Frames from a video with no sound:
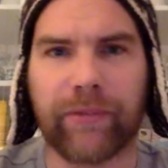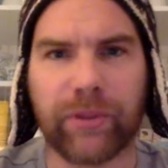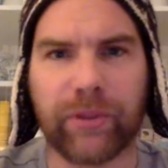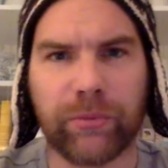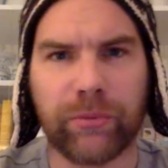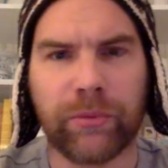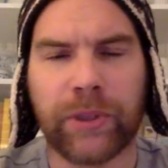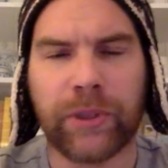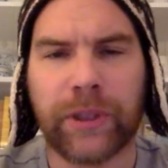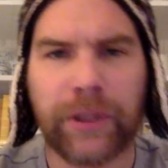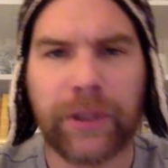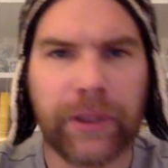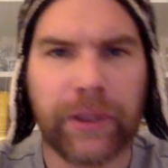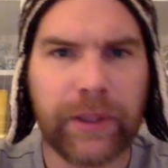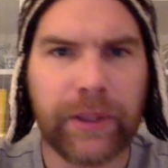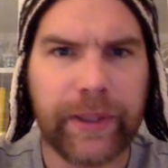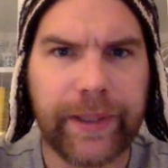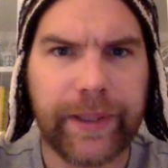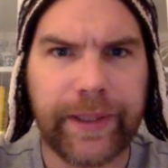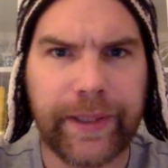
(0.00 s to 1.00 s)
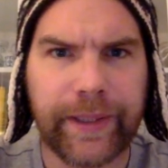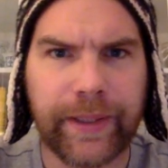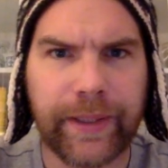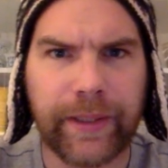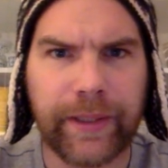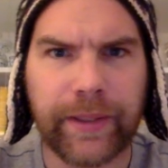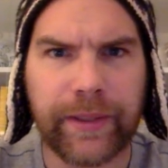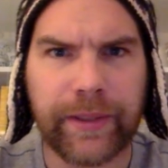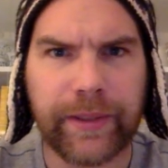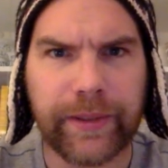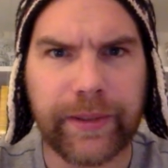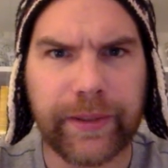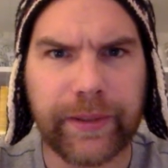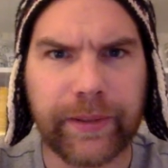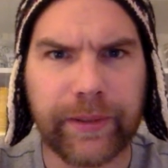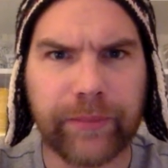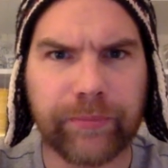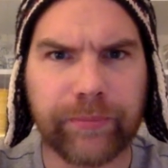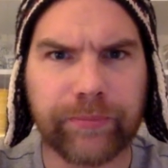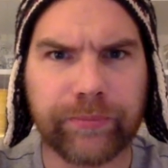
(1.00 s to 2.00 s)
you and
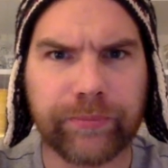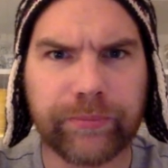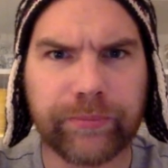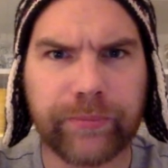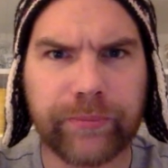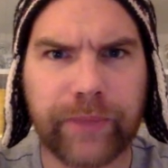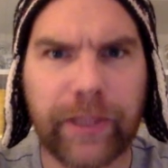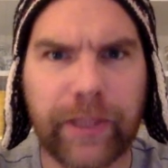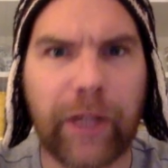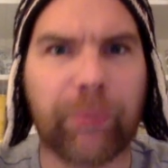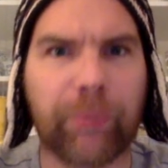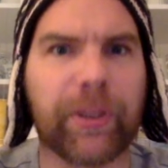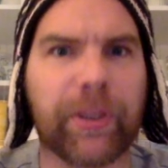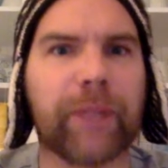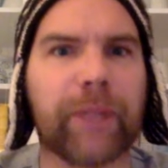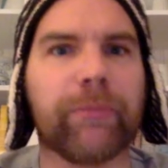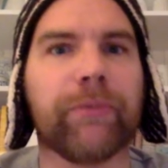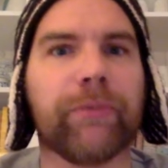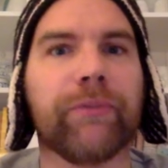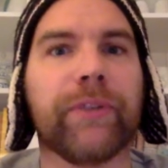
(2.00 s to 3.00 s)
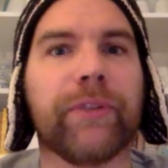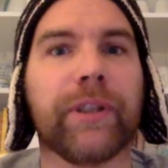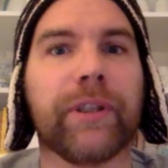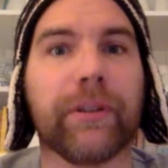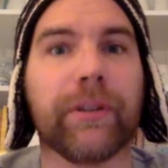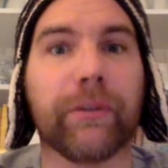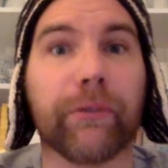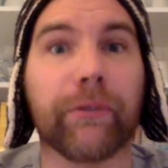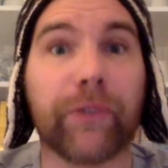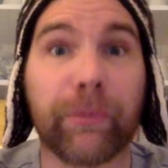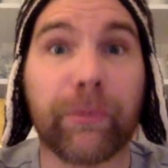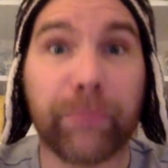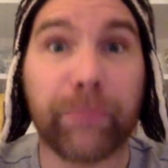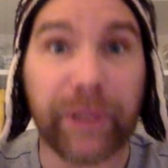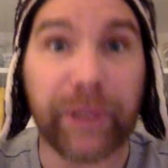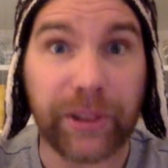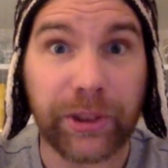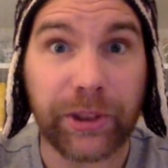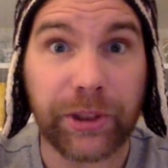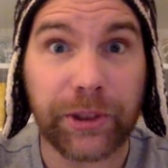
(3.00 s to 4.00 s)
um, it has become a figure of
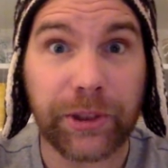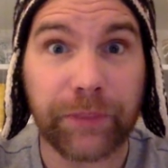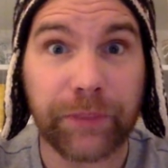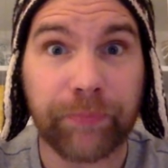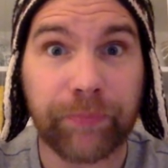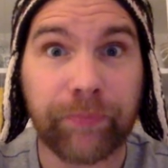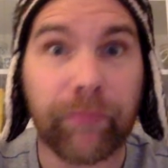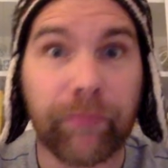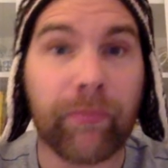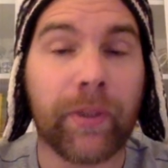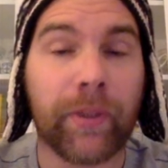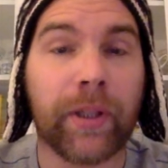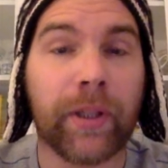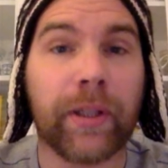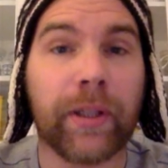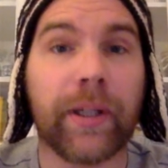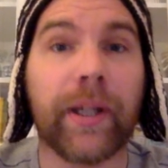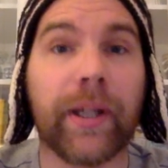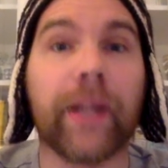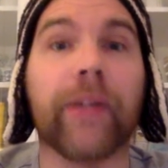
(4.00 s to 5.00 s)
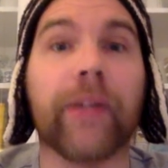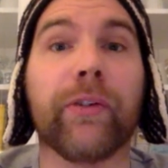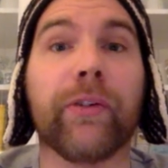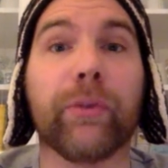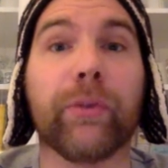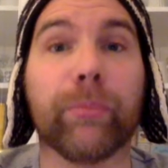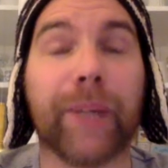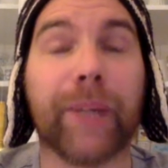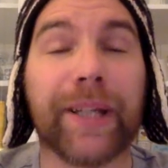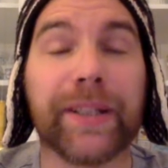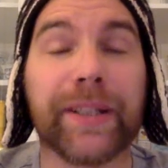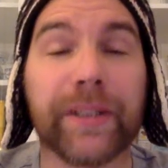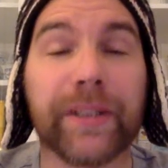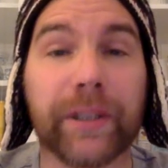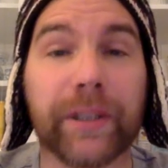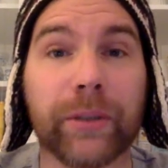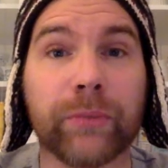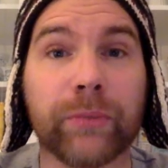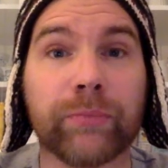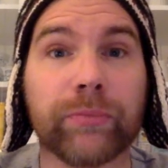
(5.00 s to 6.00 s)
speech as you might
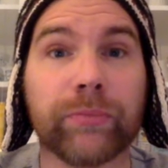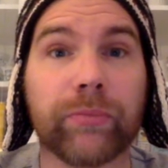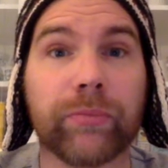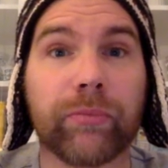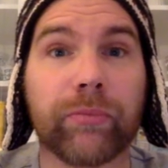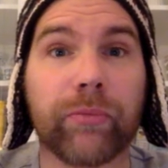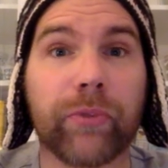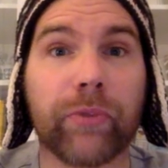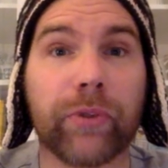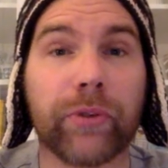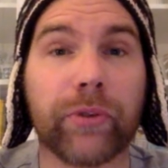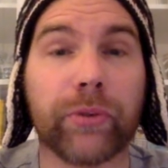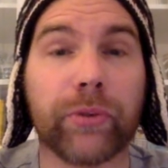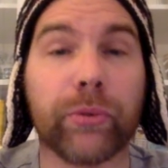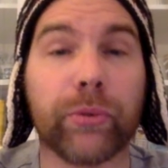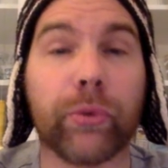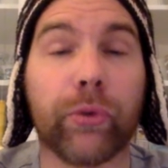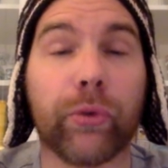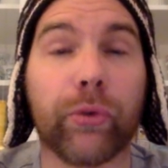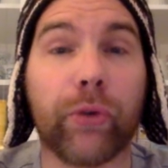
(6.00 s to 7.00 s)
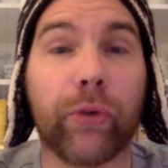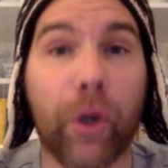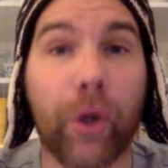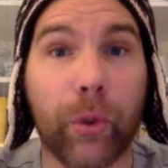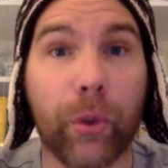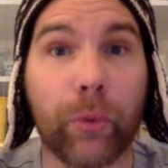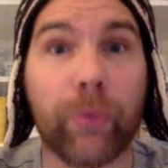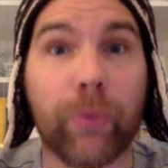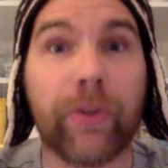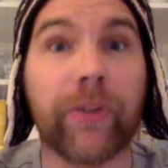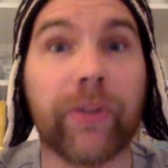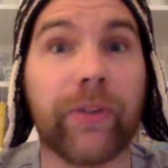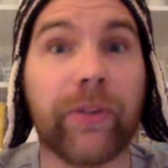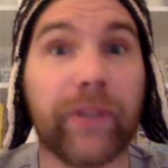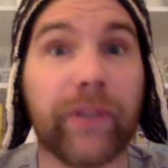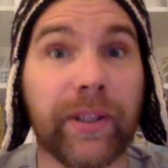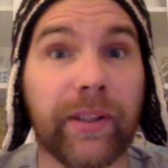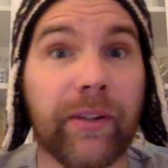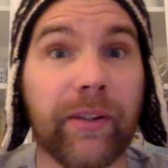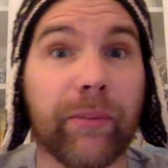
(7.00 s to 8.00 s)
know to sow the
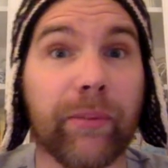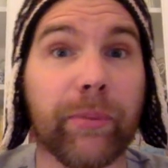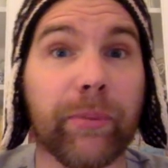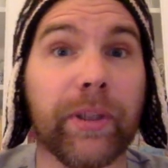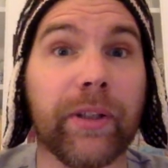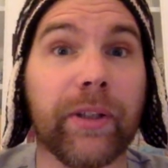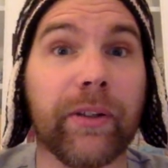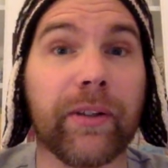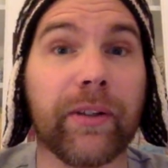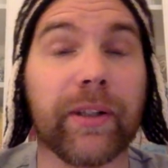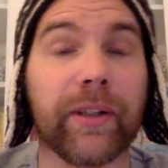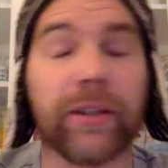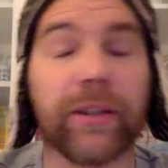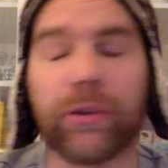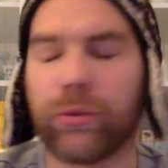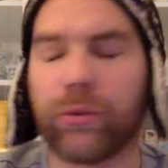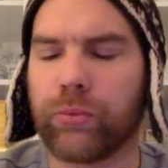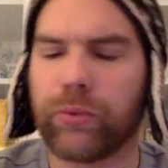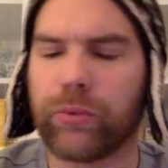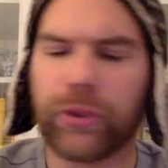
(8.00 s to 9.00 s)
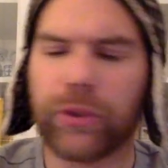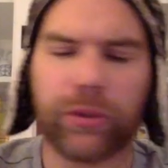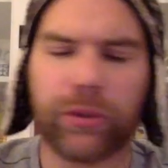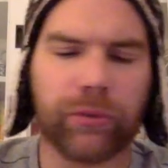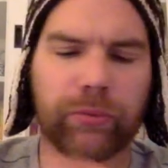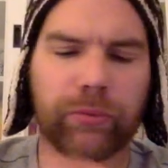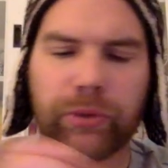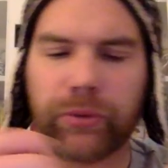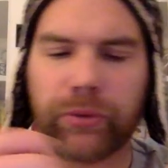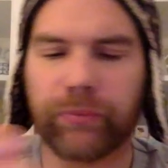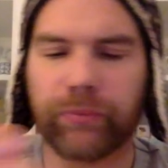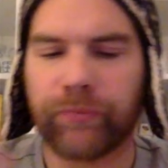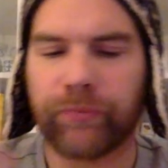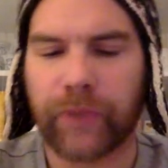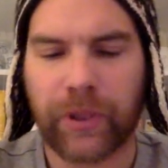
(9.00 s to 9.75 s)
seeds means that you you know you